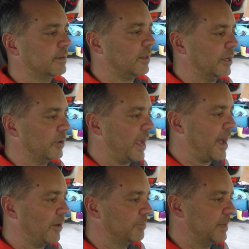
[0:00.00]
clear it
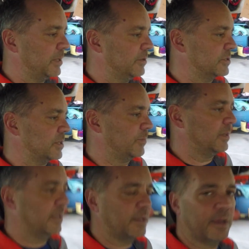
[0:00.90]
out. Maybe there's
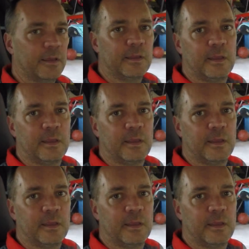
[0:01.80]
something that